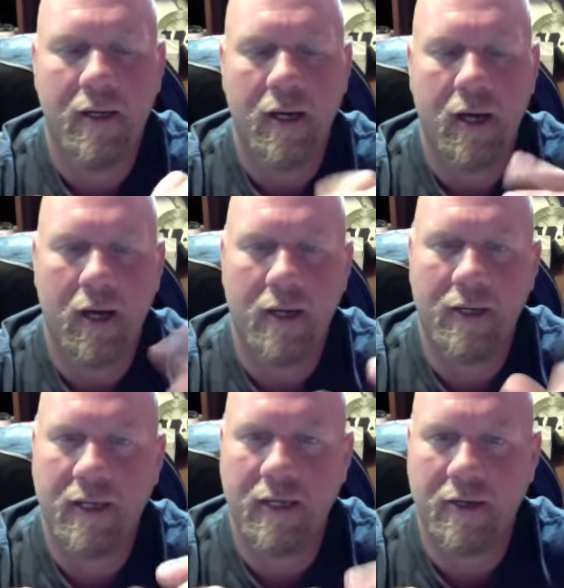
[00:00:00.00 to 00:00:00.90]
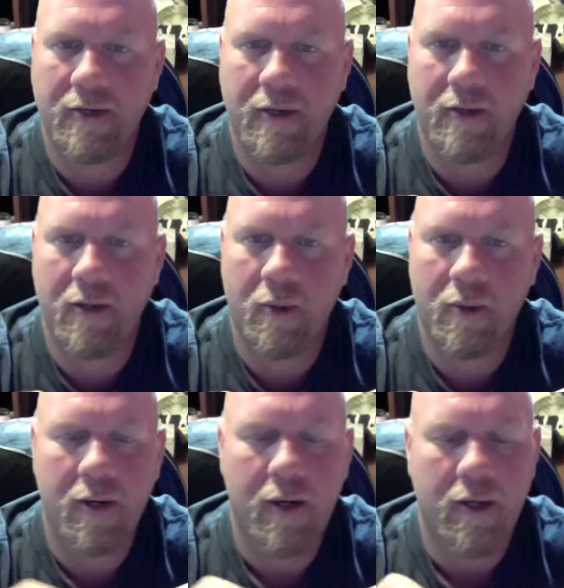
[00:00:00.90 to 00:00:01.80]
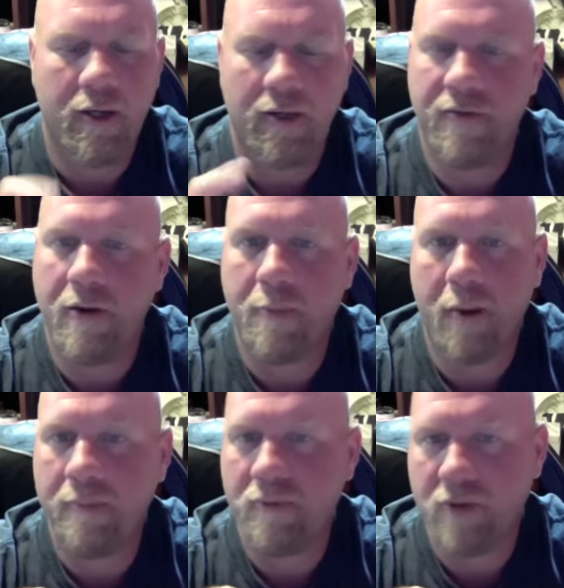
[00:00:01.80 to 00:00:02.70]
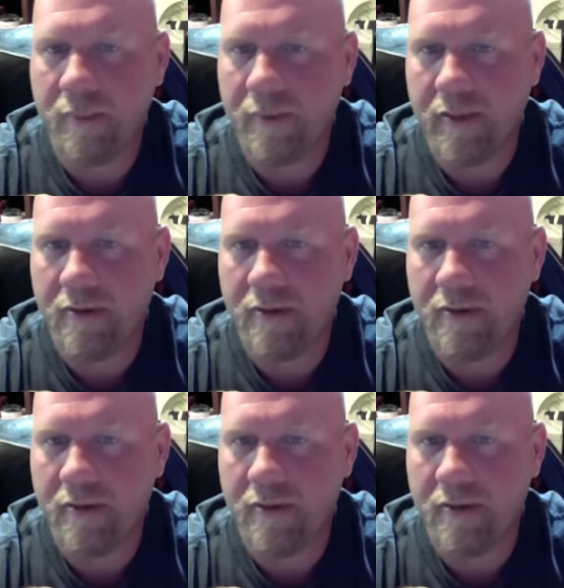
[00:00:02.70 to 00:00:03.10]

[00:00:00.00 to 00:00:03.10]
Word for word: Uh, you can go down lower. You have no problem dropping down